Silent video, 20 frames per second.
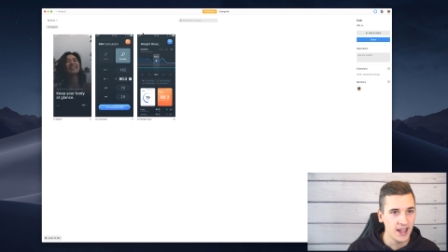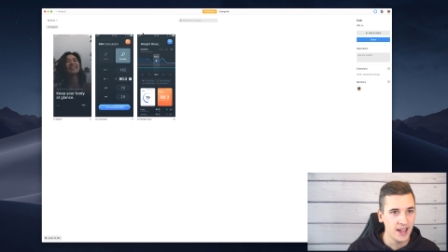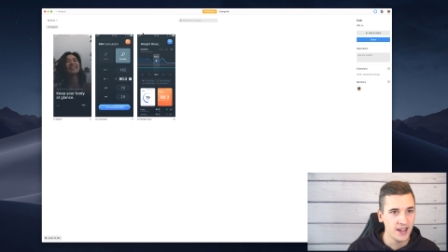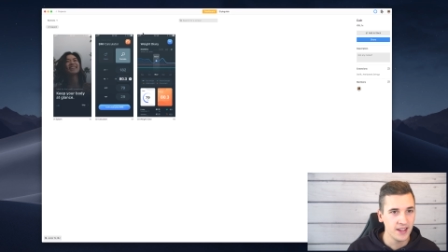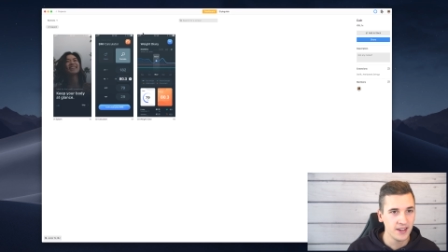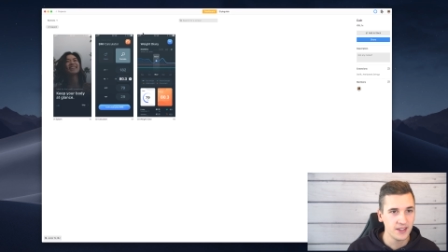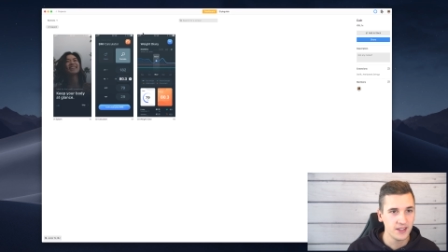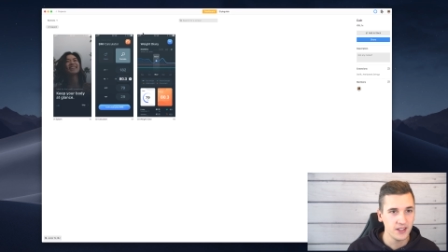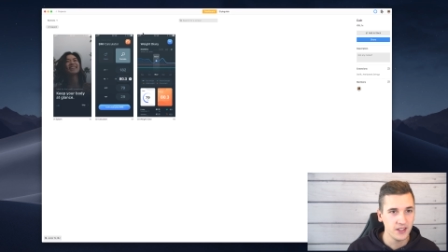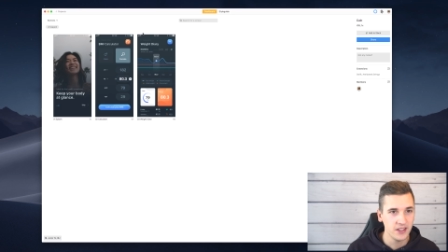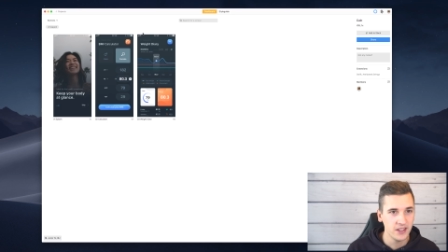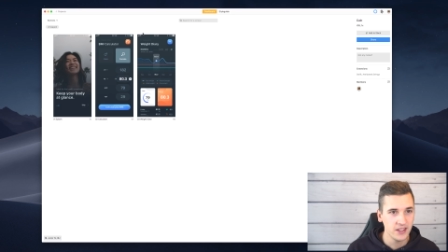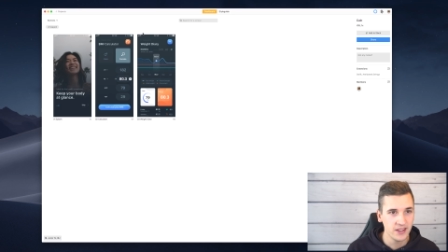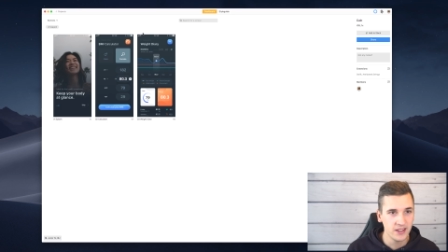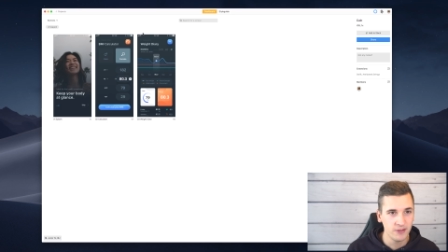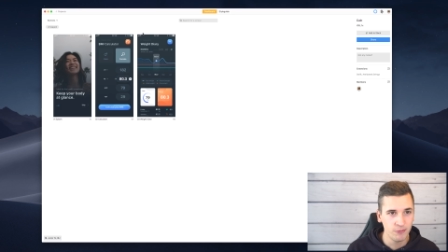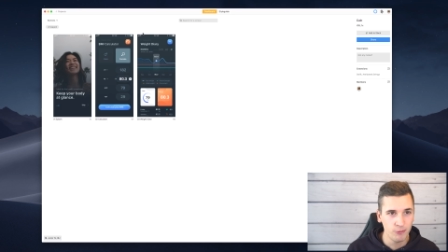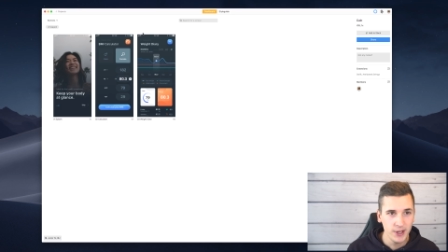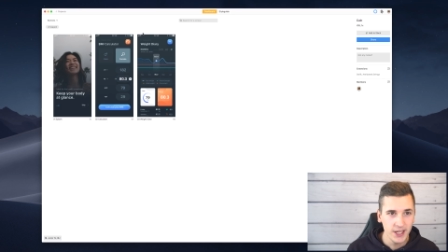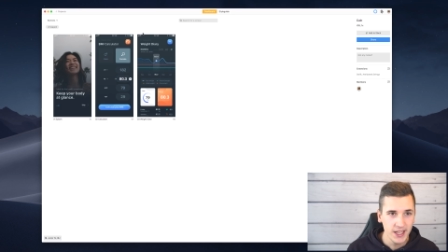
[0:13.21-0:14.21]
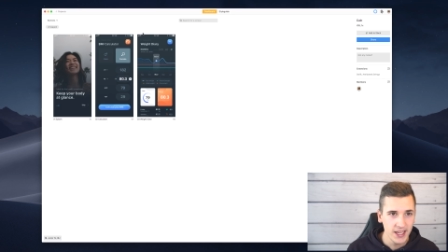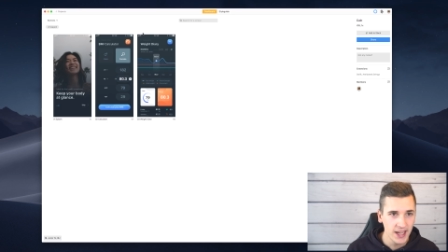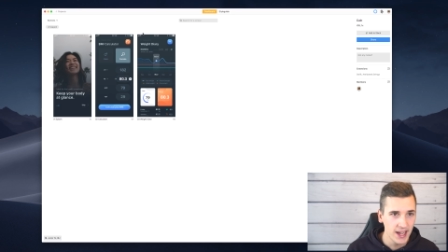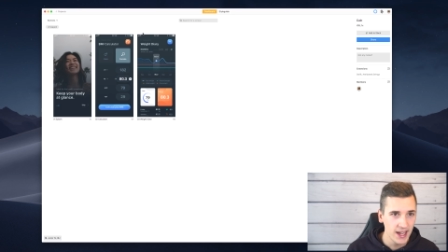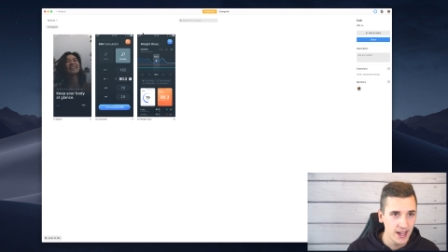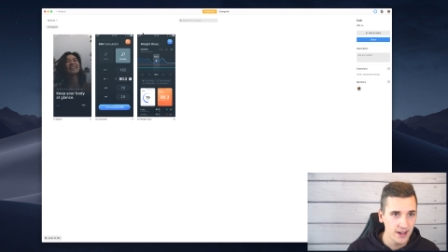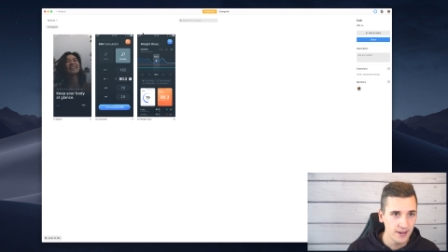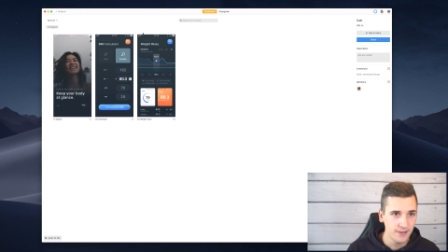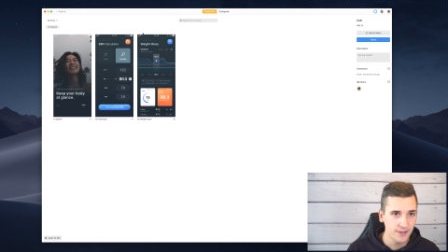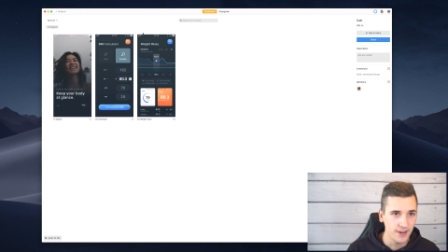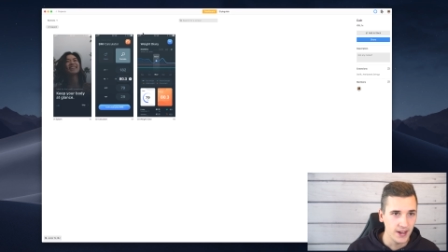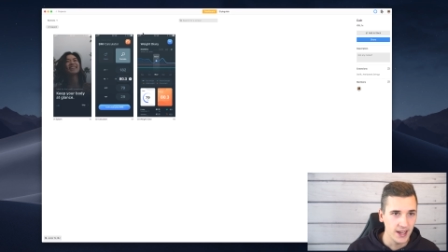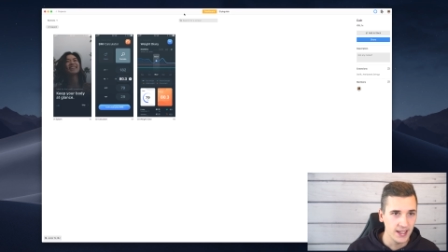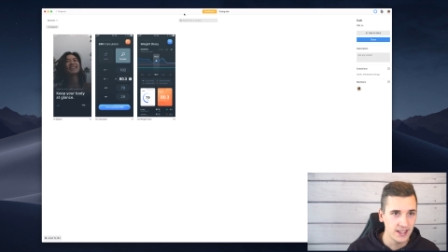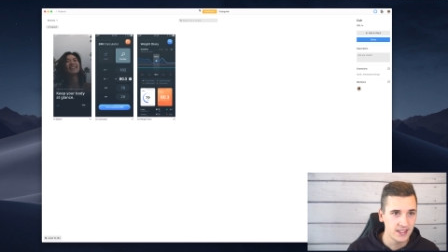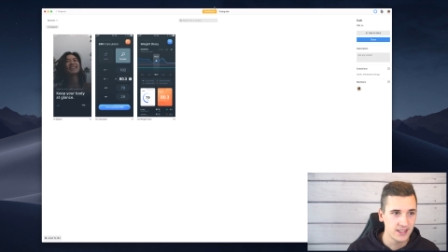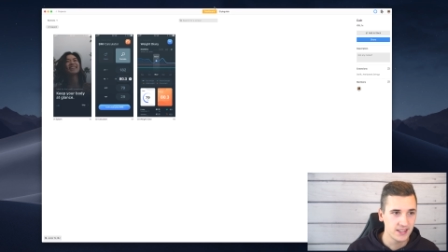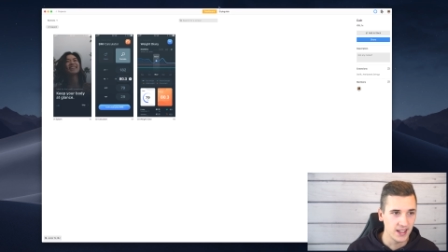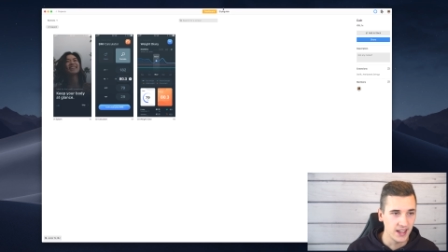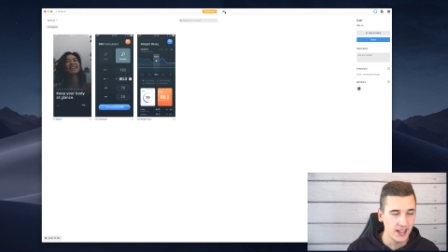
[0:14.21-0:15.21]
And we have
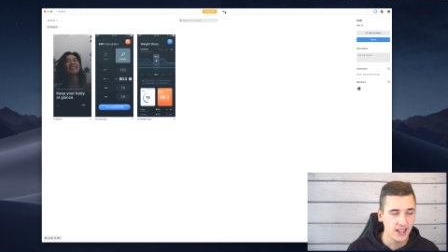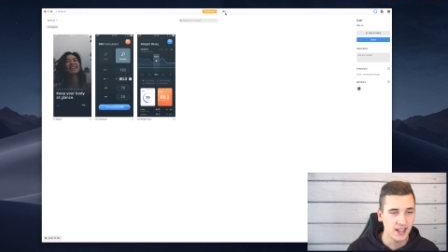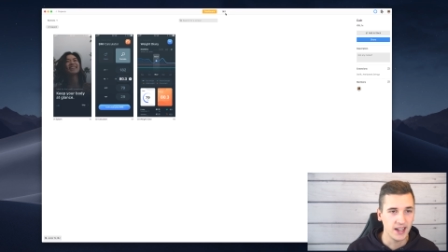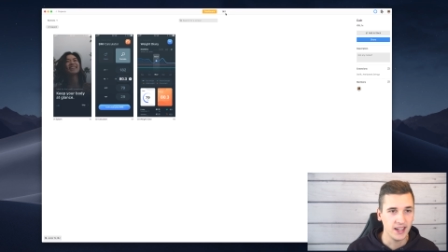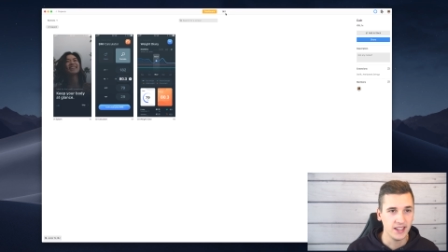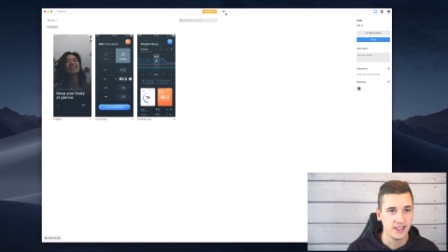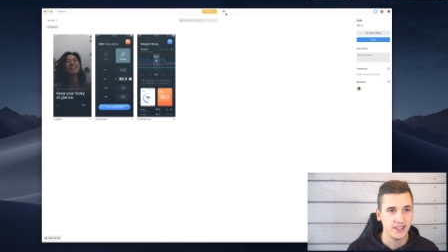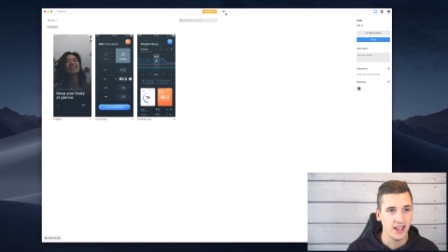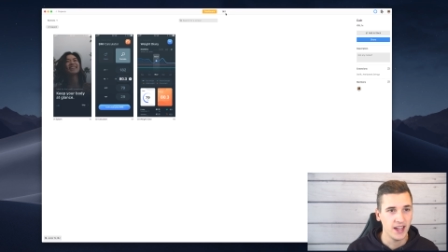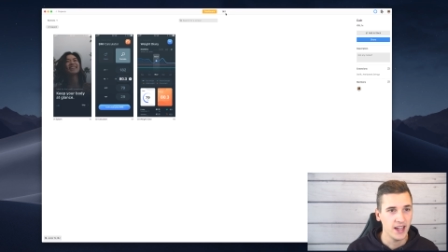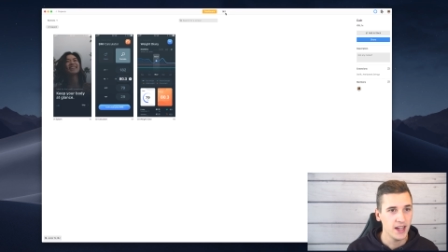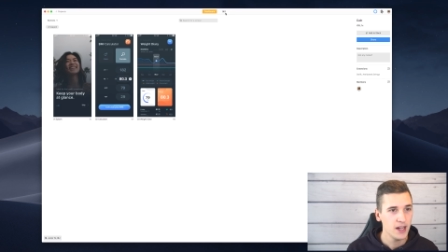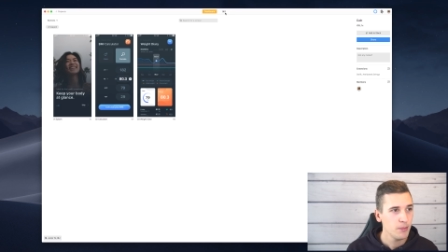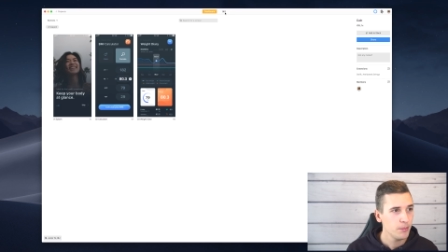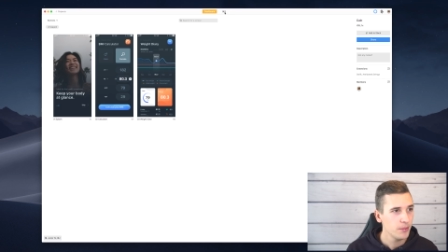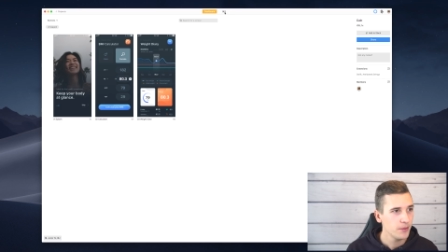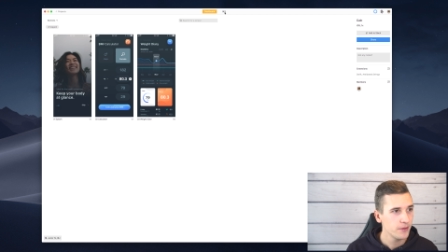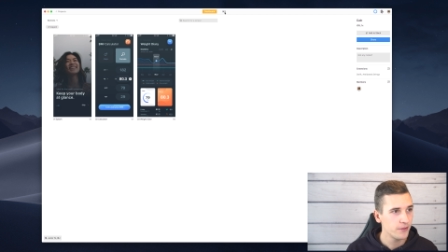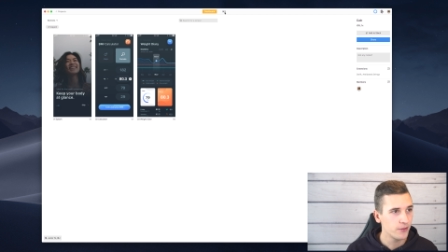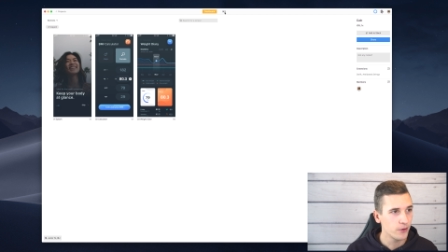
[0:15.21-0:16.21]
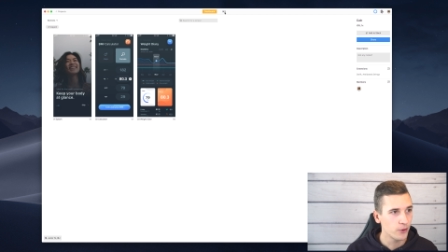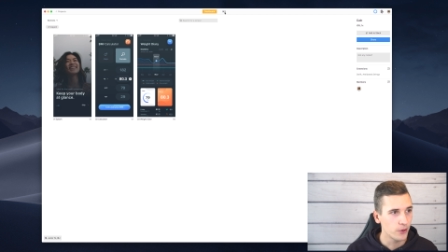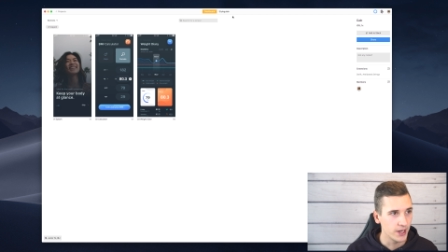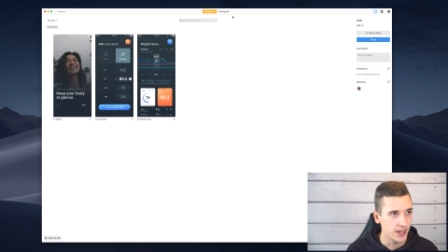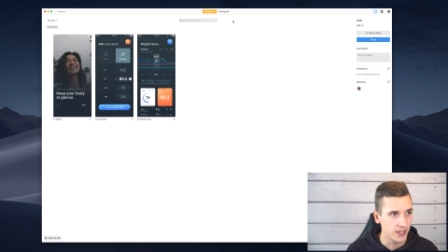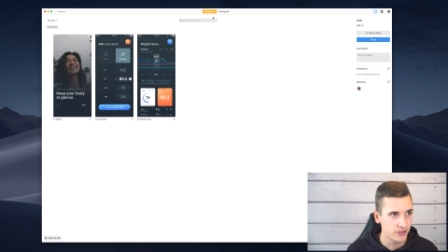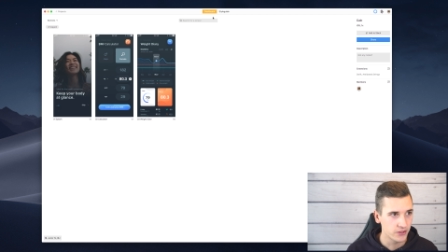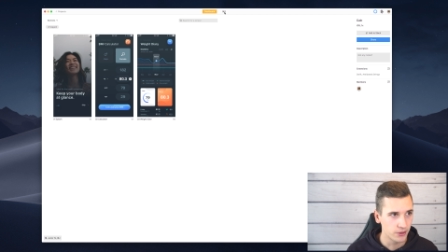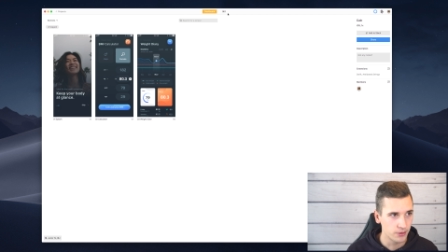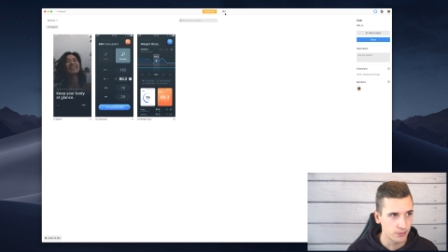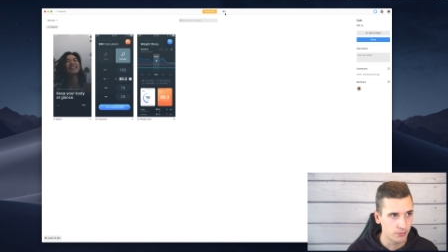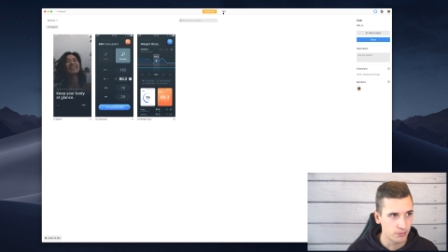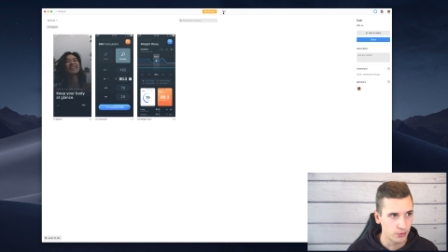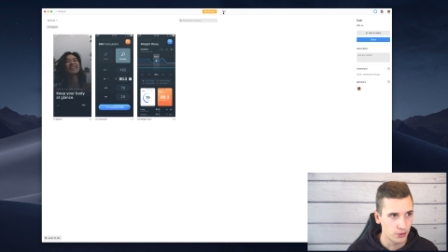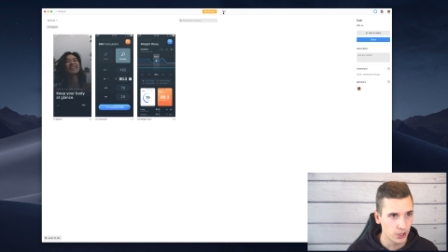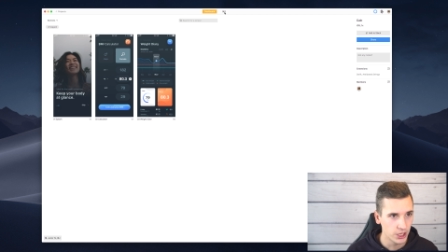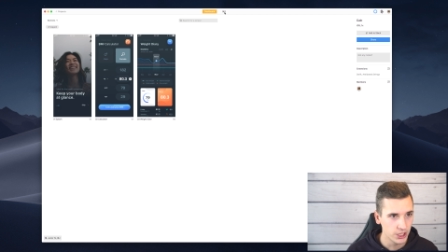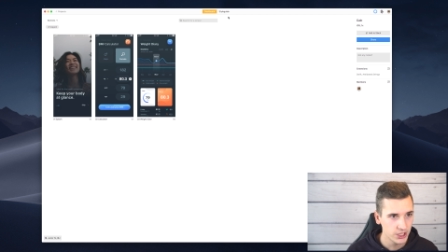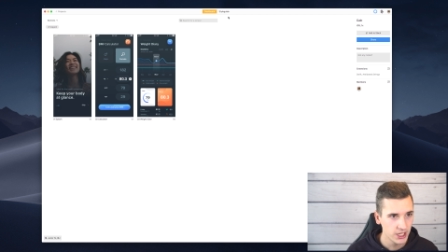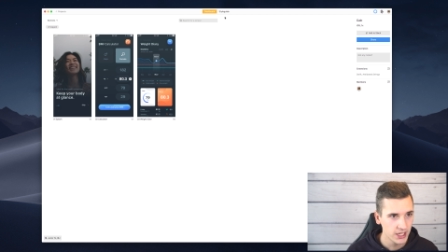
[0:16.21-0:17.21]
a style guide tab for a certain
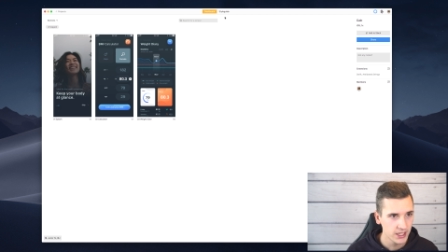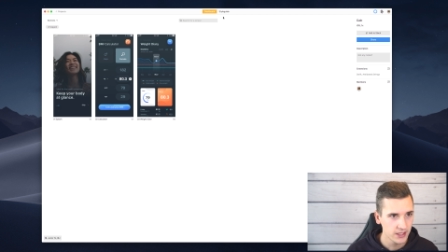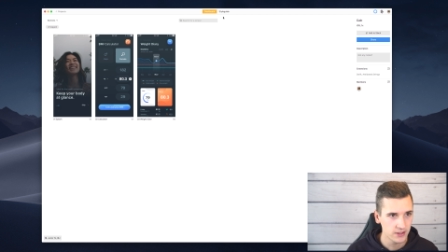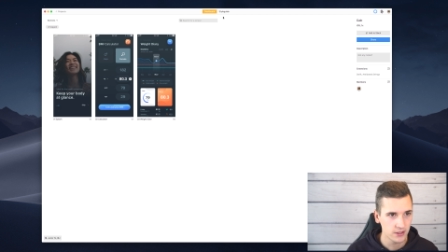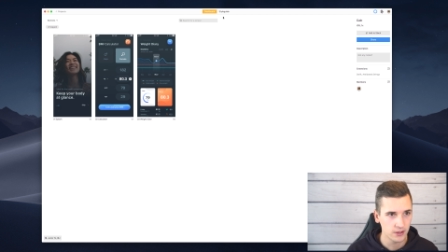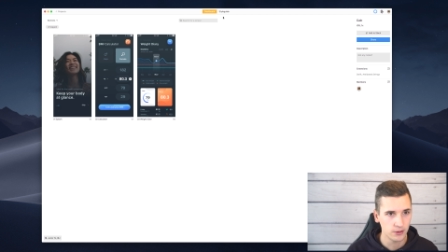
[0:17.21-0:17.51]
project,